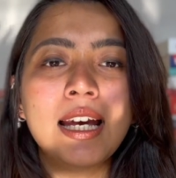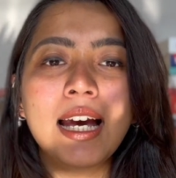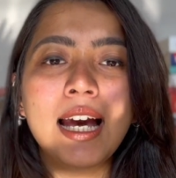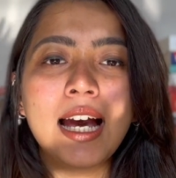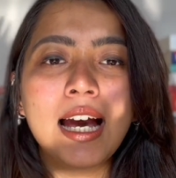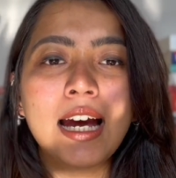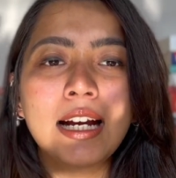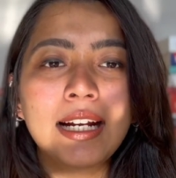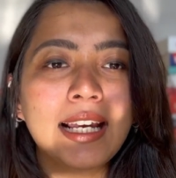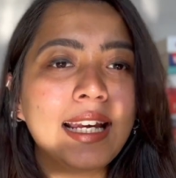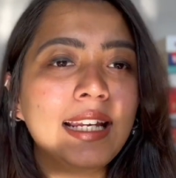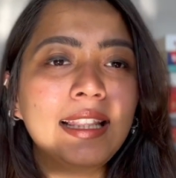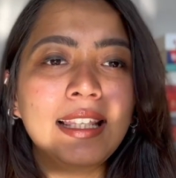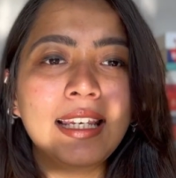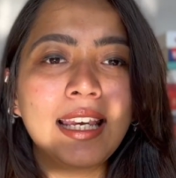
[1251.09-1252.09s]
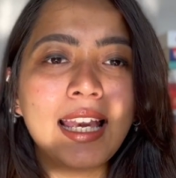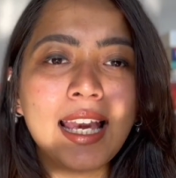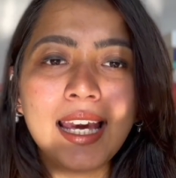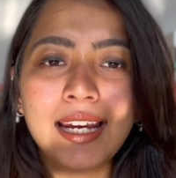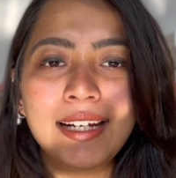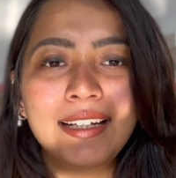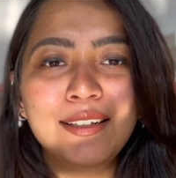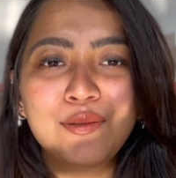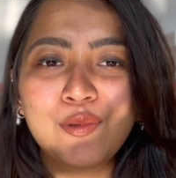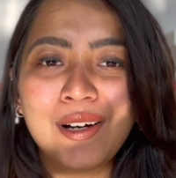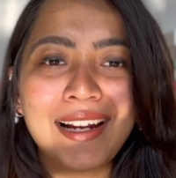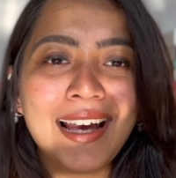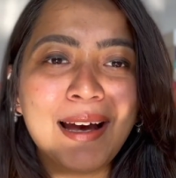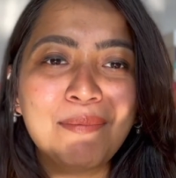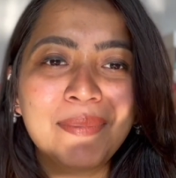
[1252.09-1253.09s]
and in the end, what
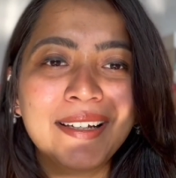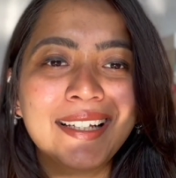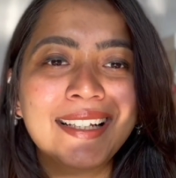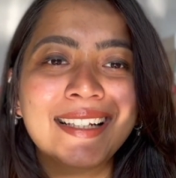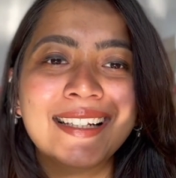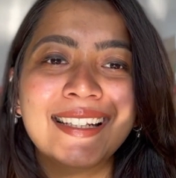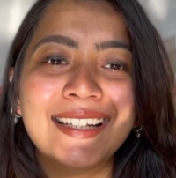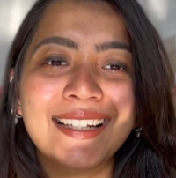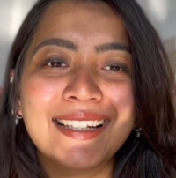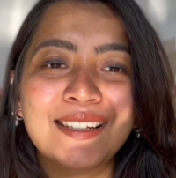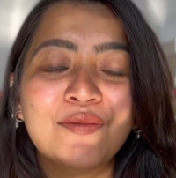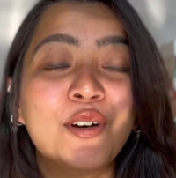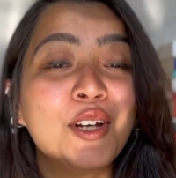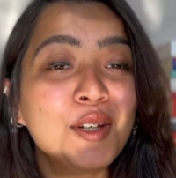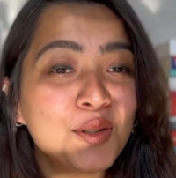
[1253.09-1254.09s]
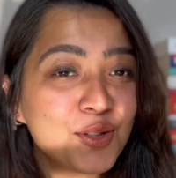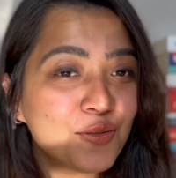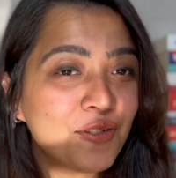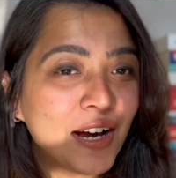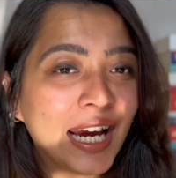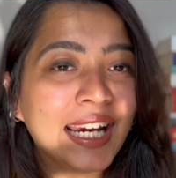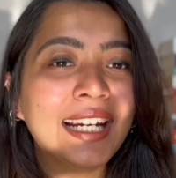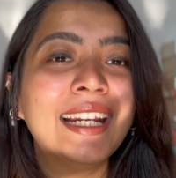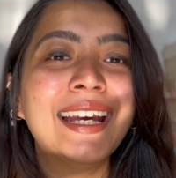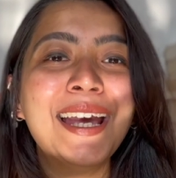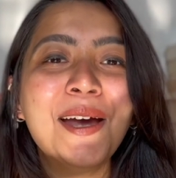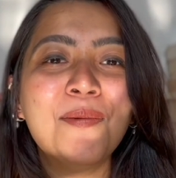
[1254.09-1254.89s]
happens is for you to find.